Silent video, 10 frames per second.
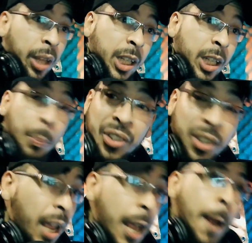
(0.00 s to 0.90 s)
in the
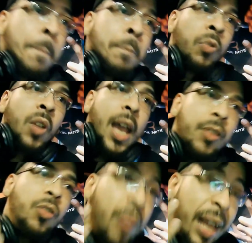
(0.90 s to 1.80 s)
Pacific,
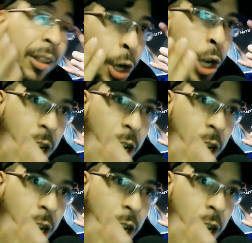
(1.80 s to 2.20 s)
then they're going to